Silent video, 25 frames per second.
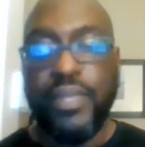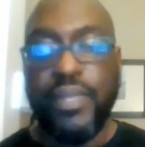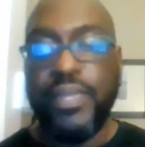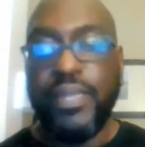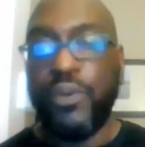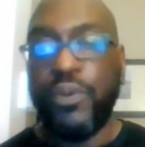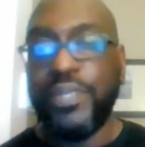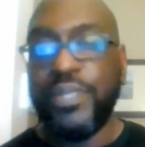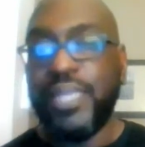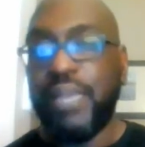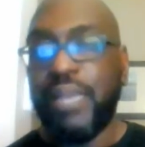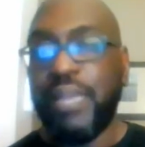
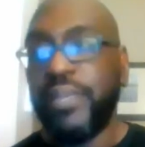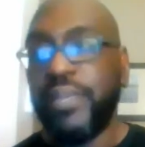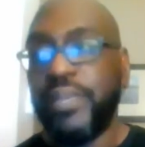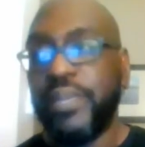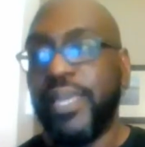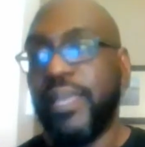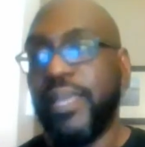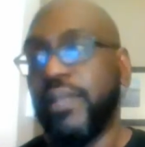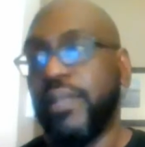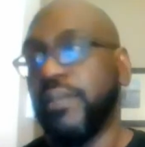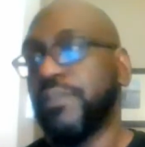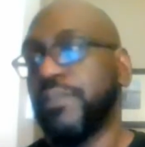Now, what does that
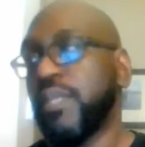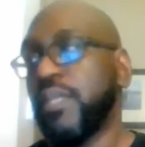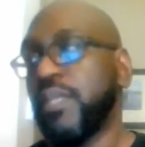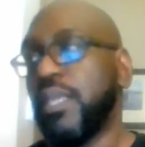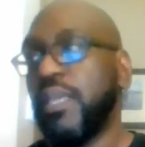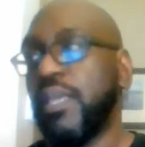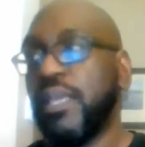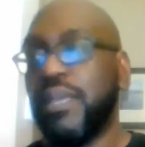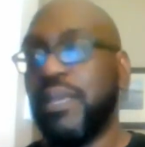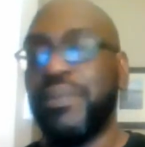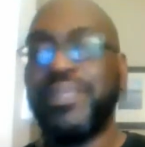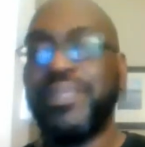mean?
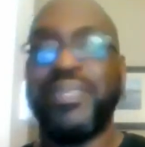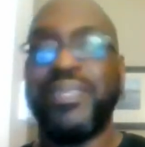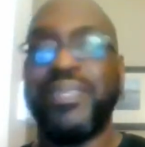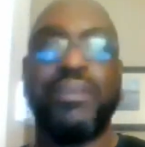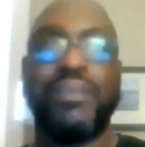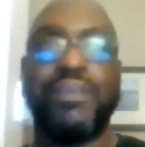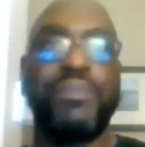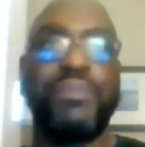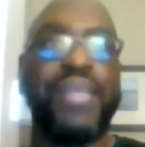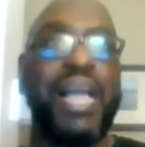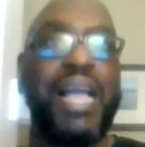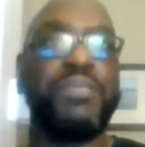It means that
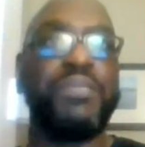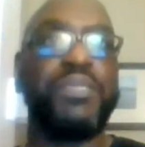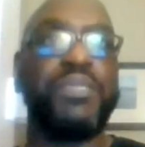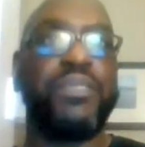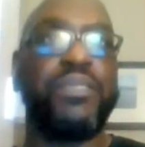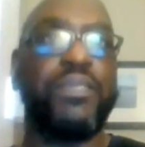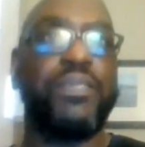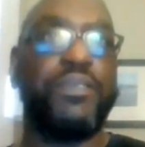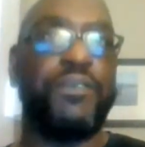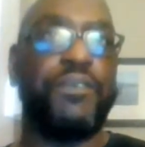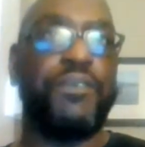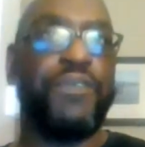sometimes,